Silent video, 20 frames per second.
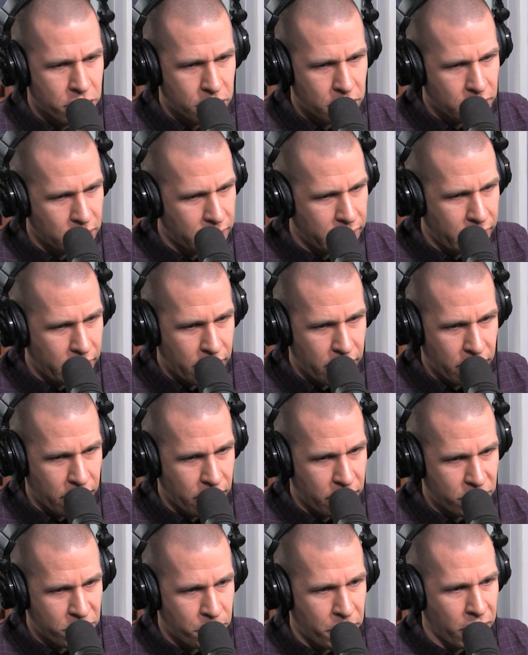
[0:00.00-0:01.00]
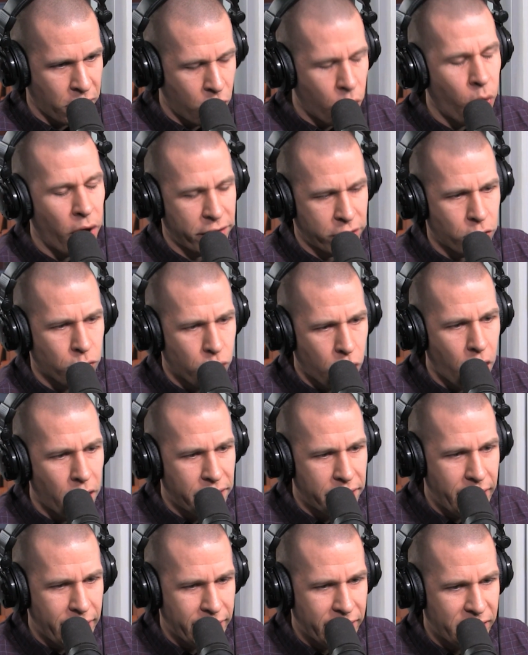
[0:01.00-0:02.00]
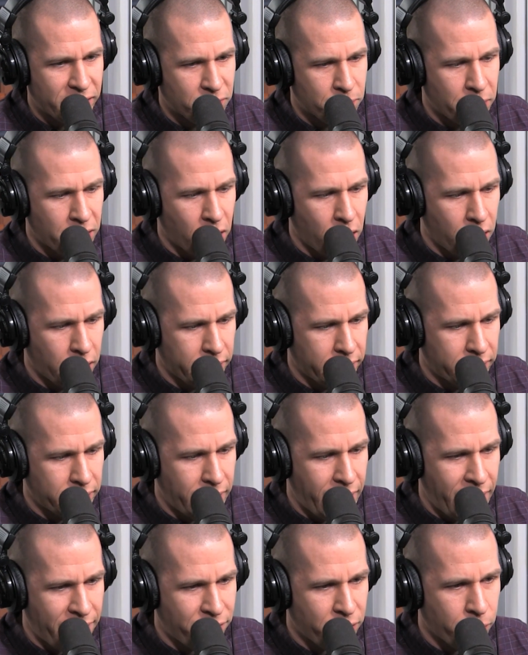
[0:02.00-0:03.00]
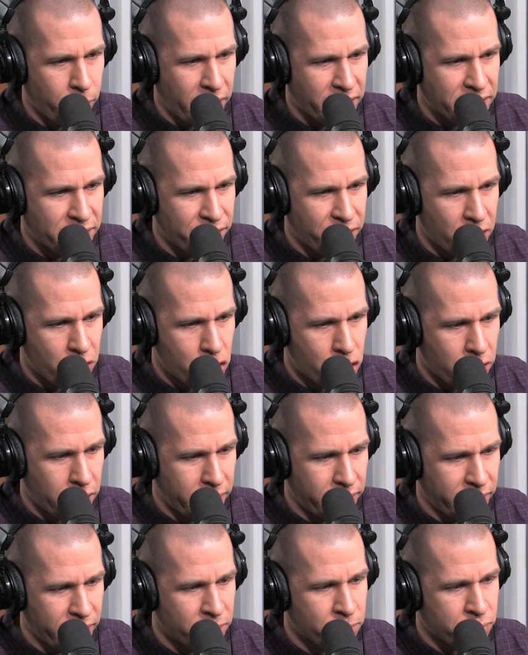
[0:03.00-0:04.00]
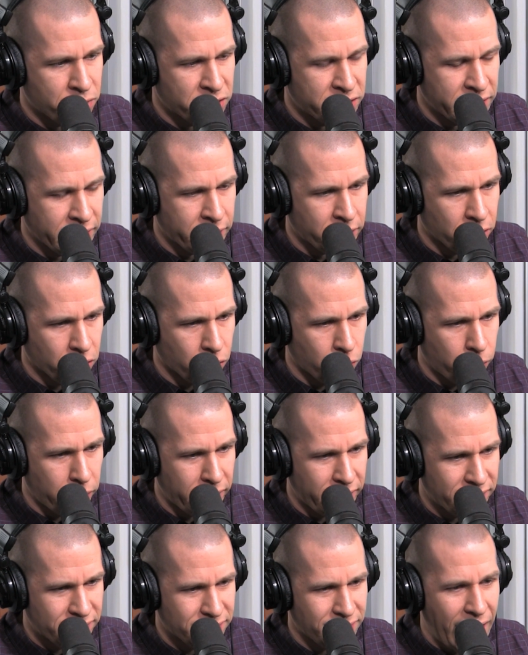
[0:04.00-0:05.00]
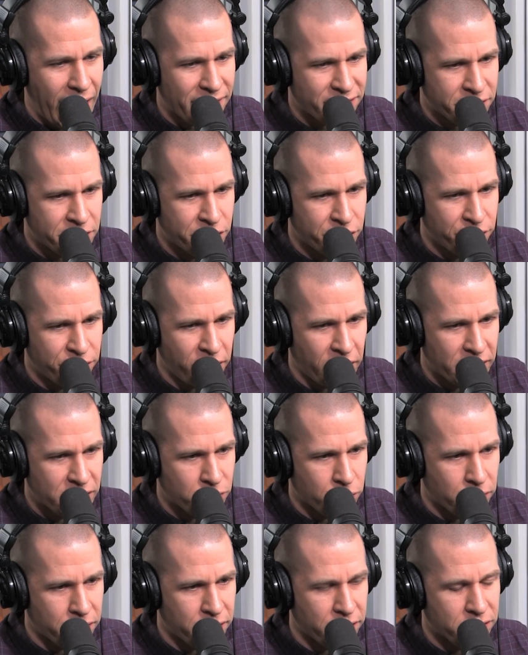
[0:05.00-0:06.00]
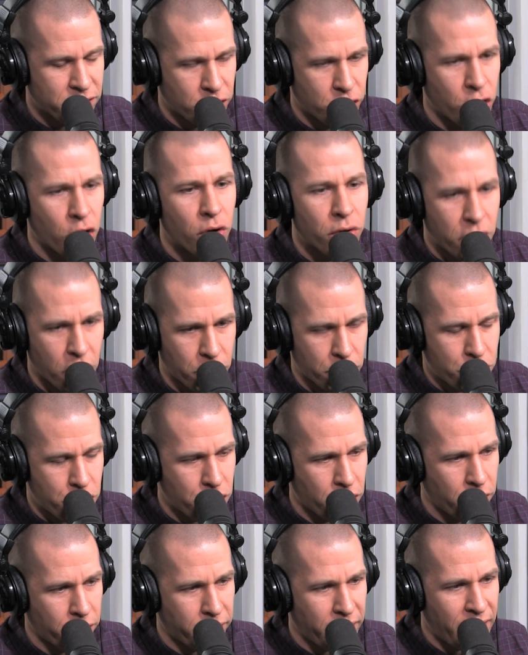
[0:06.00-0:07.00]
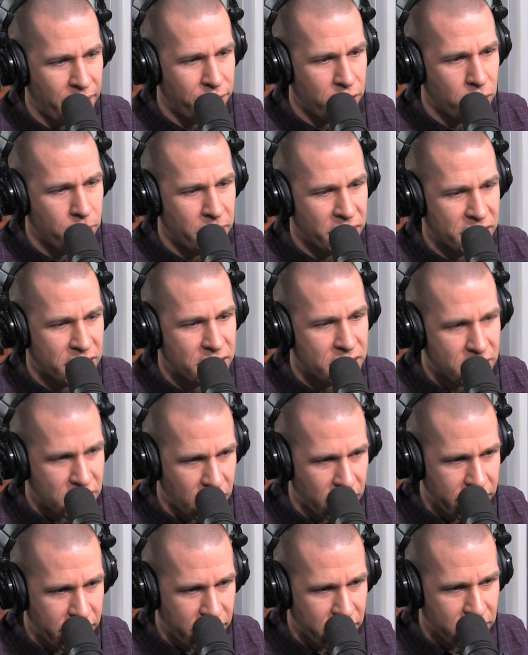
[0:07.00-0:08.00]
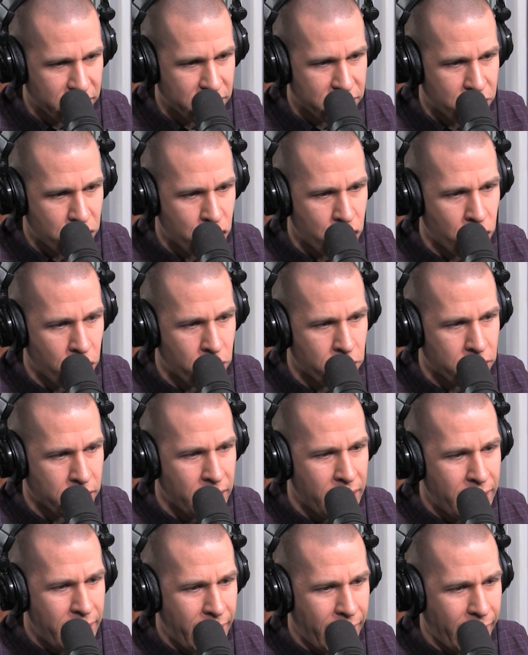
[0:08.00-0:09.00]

certainly it's been quite the run that he has been on in the heavyweight division, and in particular, winning his last two fights with this go go choke. Have you been studying this choke?